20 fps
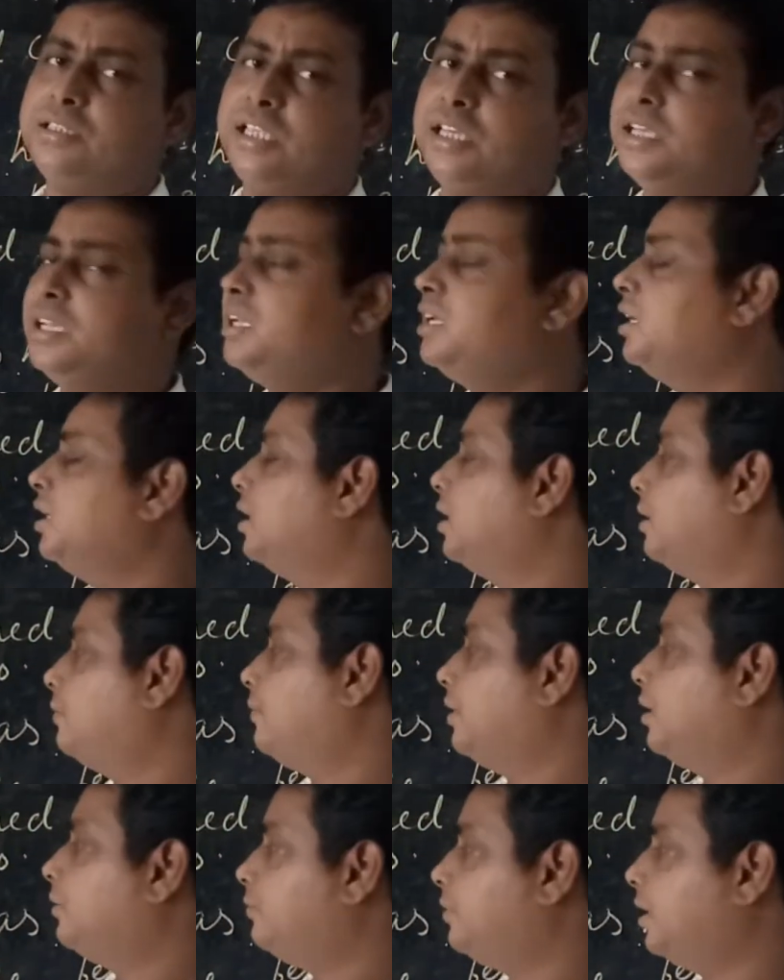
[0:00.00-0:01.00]
they
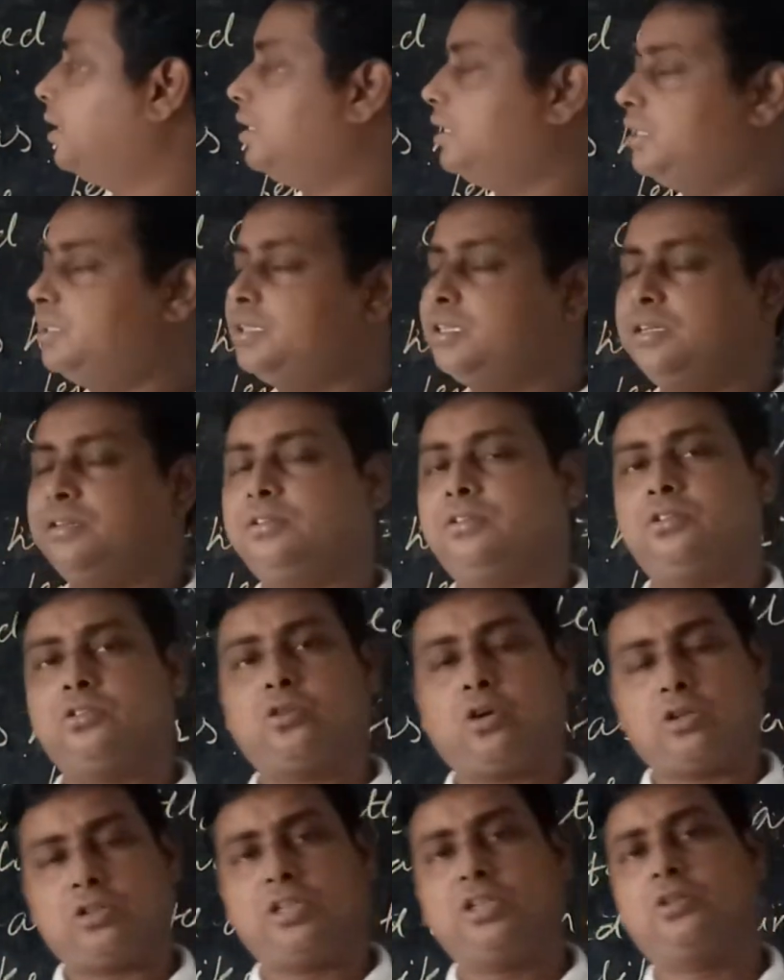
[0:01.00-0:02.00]
were
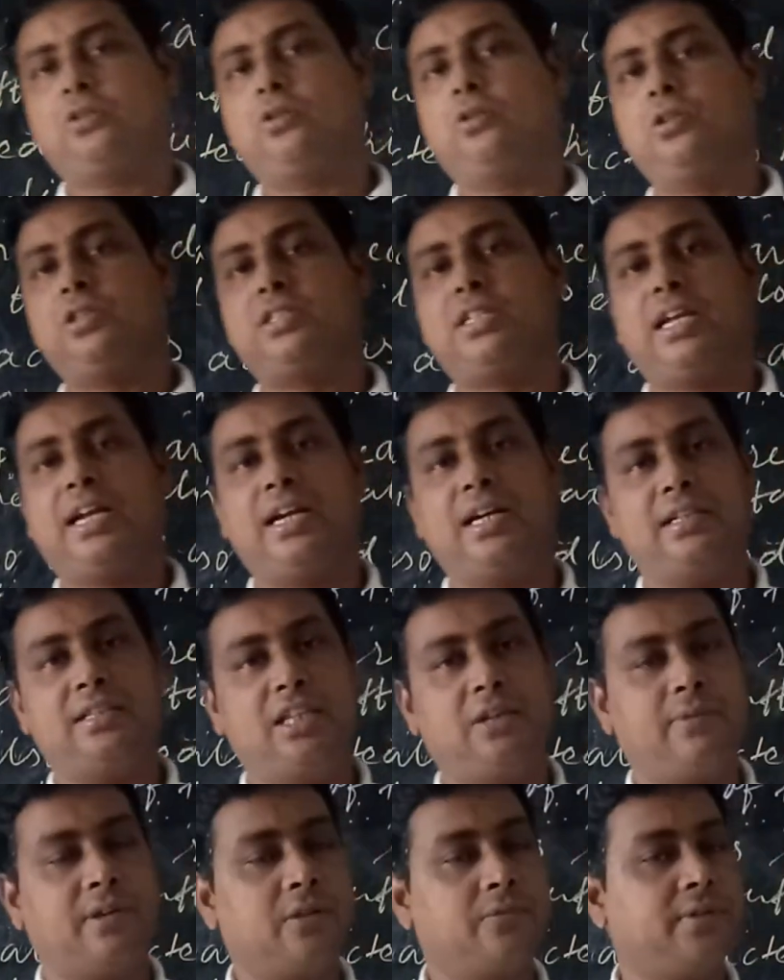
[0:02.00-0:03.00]
wearing cotton clothes and
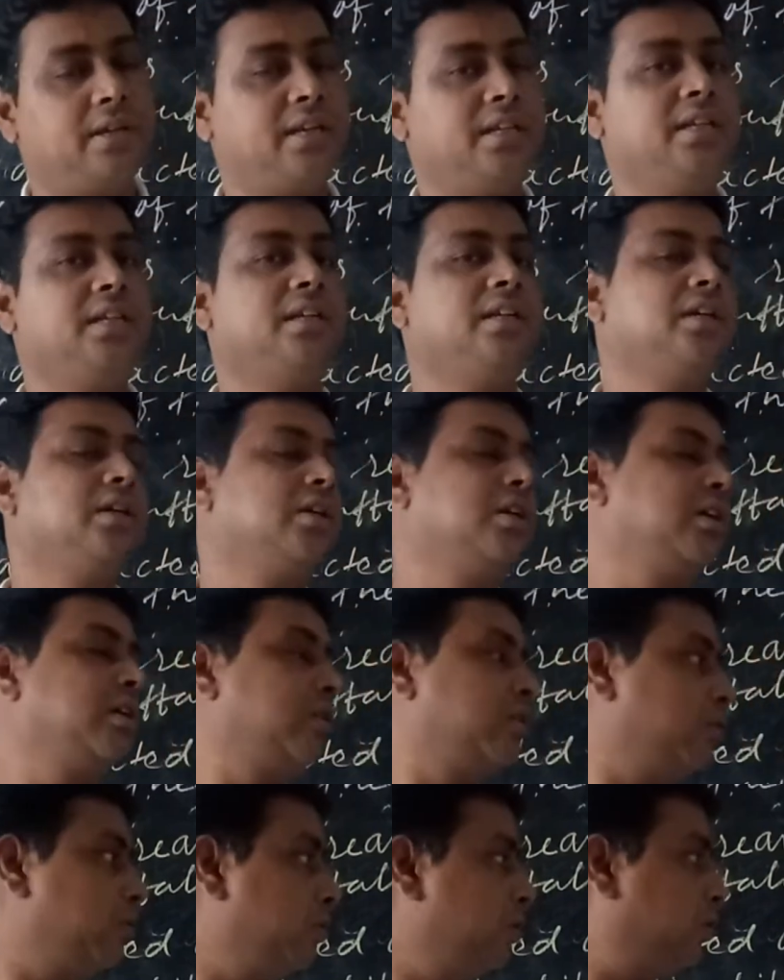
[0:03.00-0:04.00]
they were
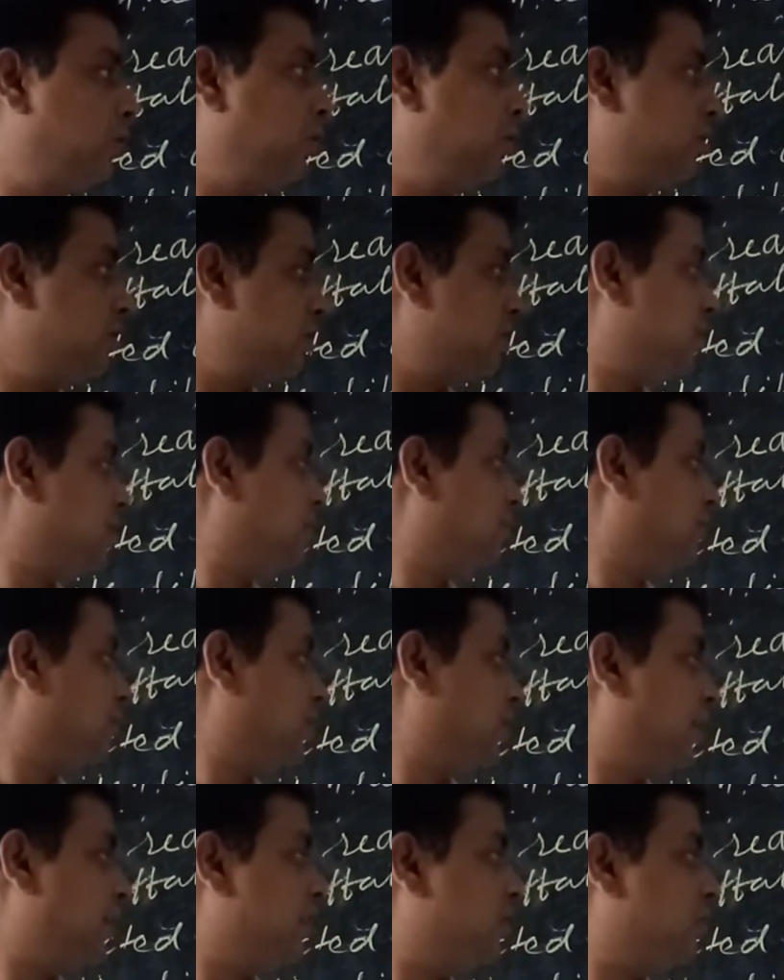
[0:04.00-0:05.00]
wearing wool clothes.
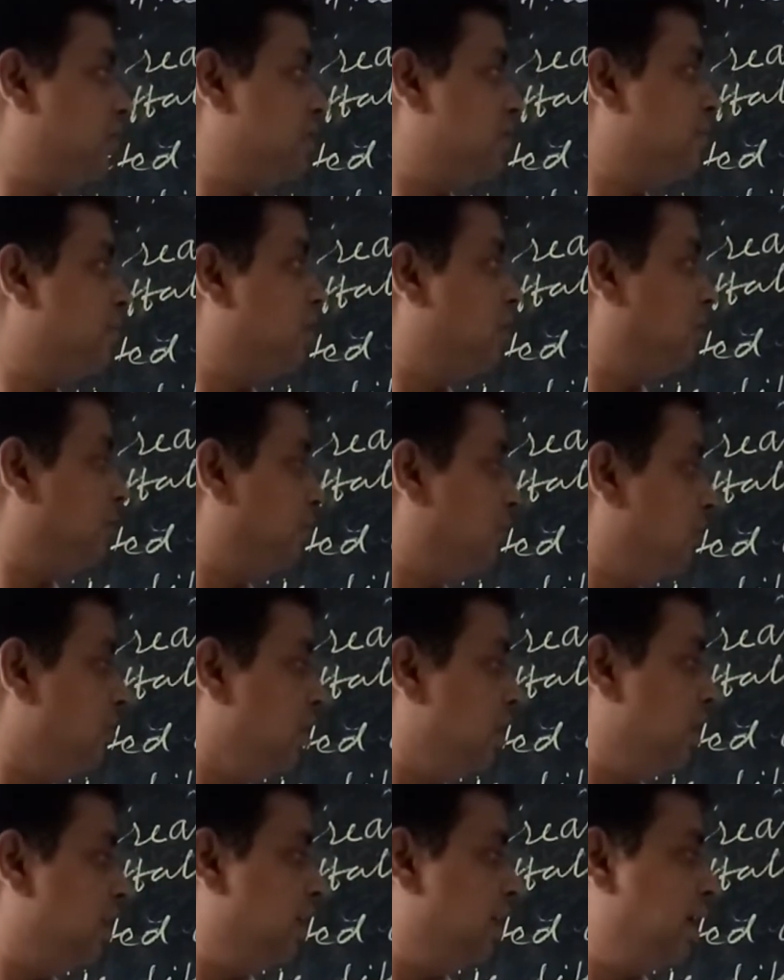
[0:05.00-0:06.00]
Okay, it was made of
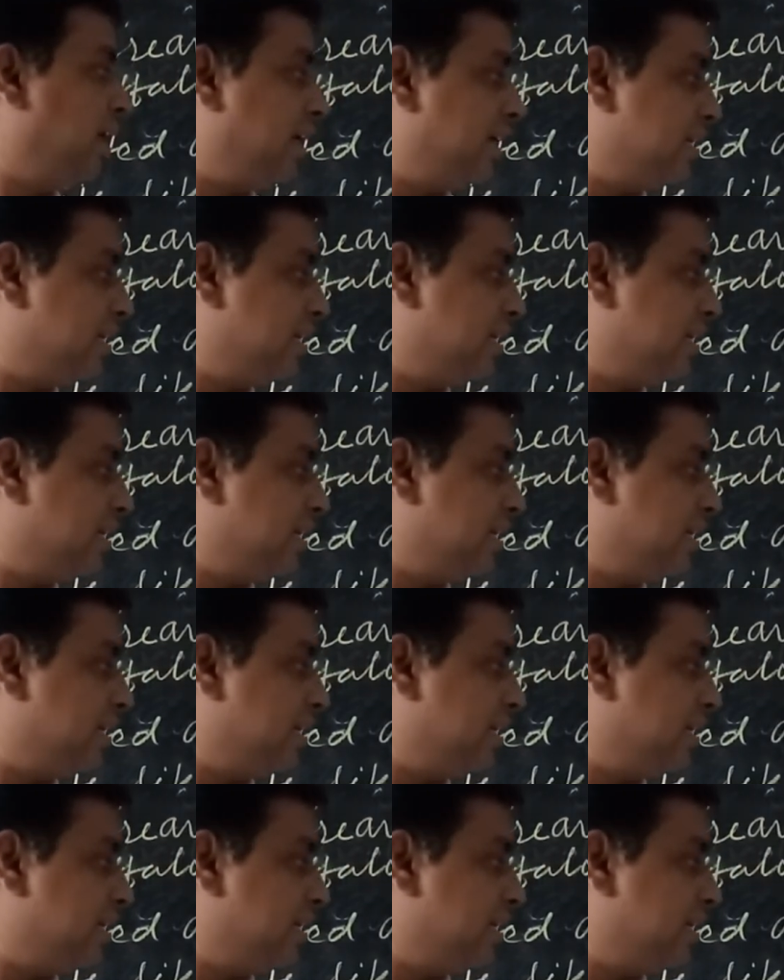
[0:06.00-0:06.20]
wool.